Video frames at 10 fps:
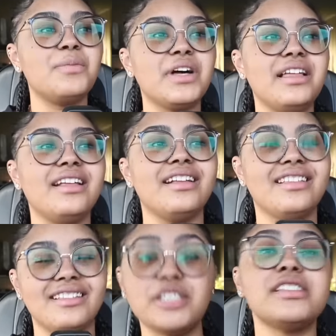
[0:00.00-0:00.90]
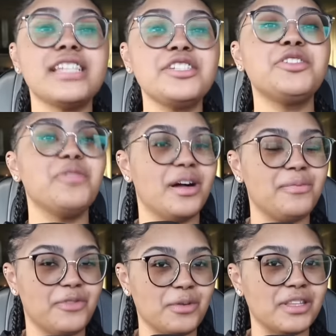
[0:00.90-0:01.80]
But to set you up
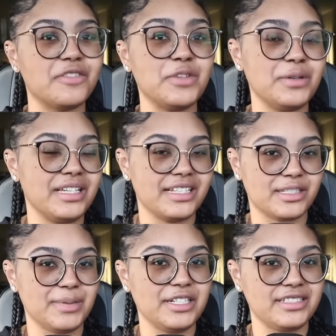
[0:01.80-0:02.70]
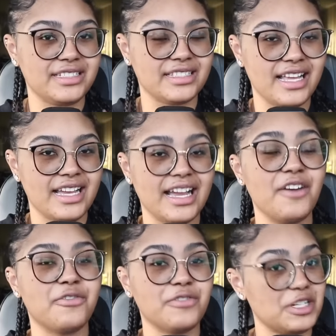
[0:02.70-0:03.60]
for what the viewing experience is like,
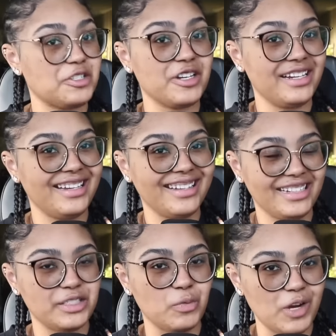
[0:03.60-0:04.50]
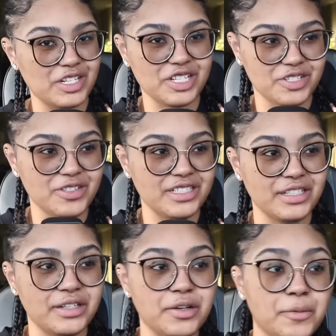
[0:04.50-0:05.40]
how frustrating it is watching Street
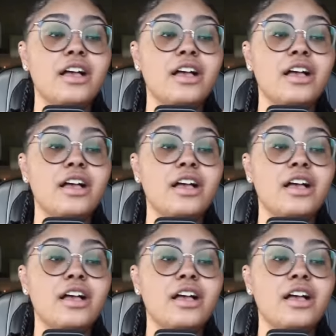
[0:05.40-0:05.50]
Legal,